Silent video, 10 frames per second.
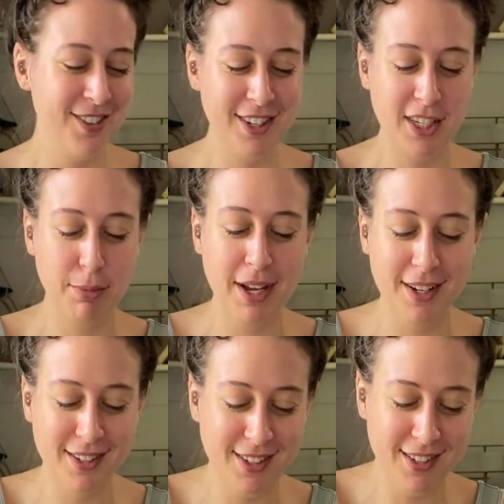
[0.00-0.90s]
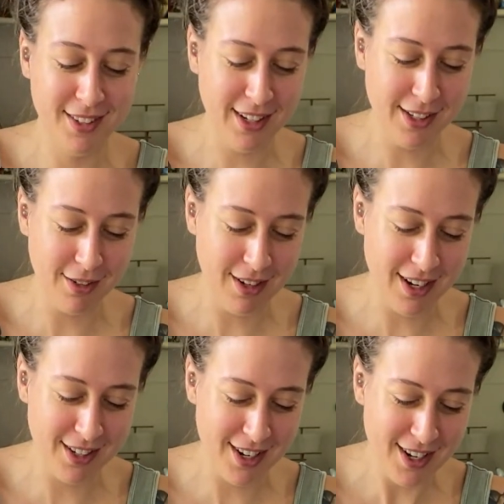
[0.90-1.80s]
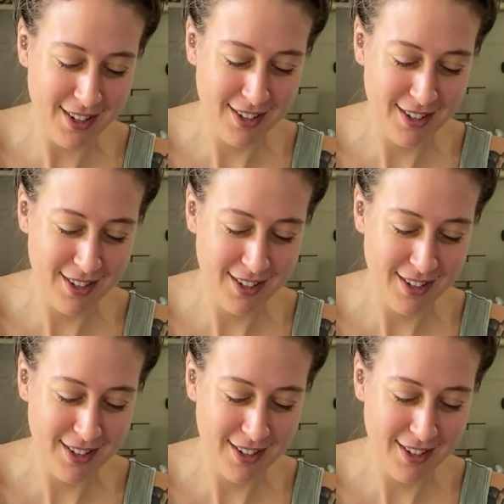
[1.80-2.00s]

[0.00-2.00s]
it depends. That's the answer.